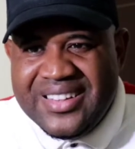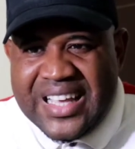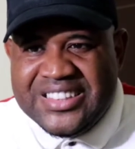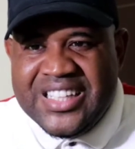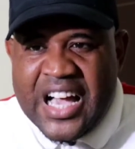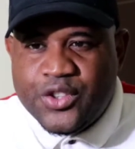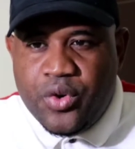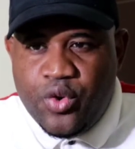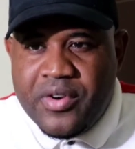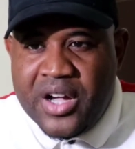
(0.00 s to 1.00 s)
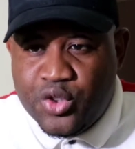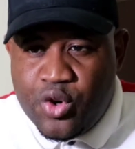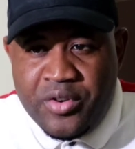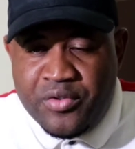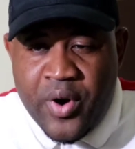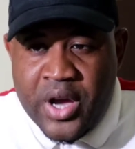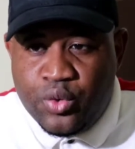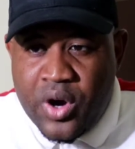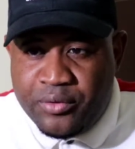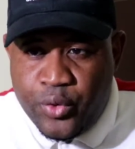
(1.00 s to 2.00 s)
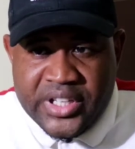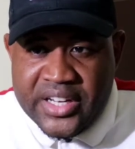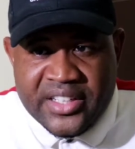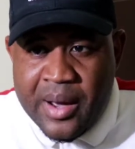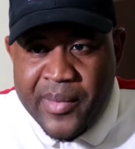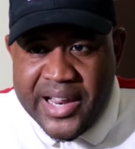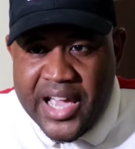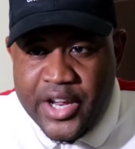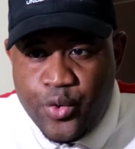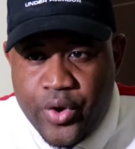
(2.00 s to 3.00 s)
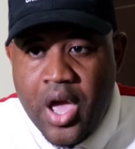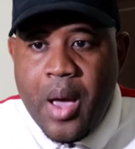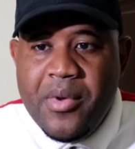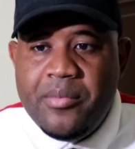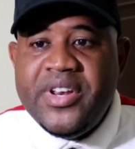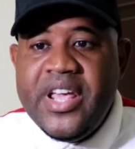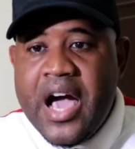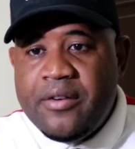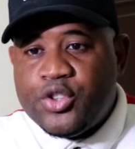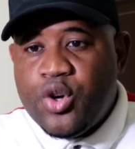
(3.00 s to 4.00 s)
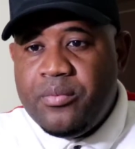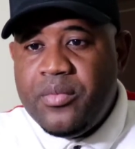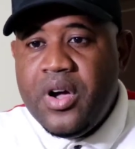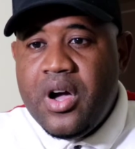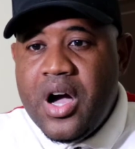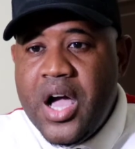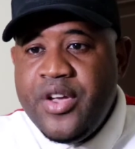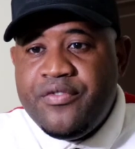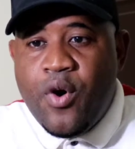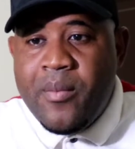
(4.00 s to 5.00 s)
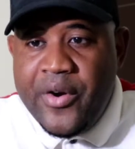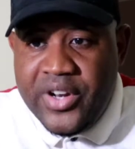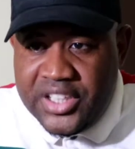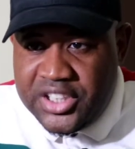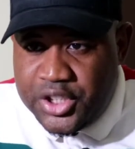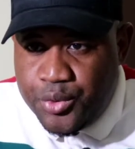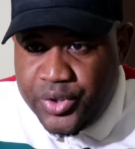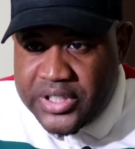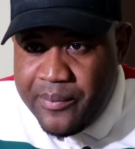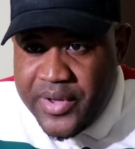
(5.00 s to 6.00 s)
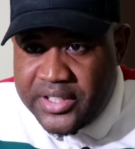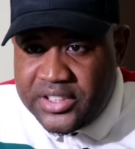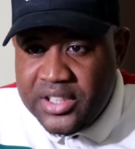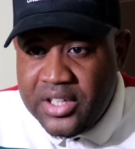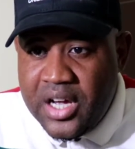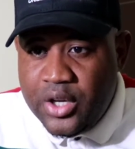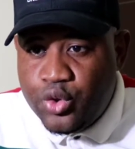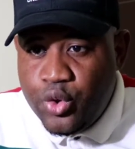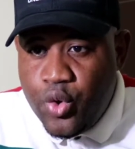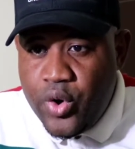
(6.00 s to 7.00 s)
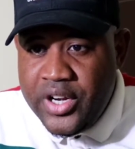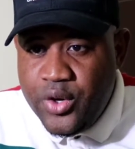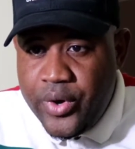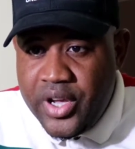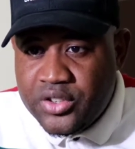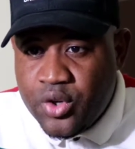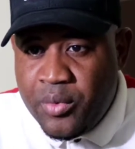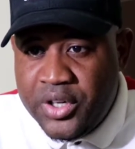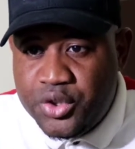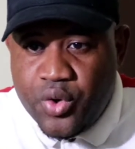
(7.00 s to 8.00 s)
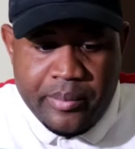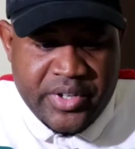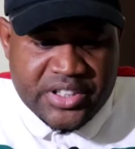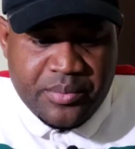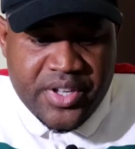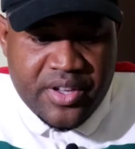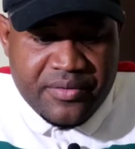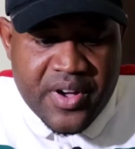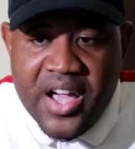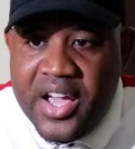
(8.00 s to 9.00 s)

that she has with Novak Djokovic for her to have tweeted in that manner anyway. Maybe they have some uh, informal relationship which I'm yet uh, to know anyway. Somebody should update me if uh,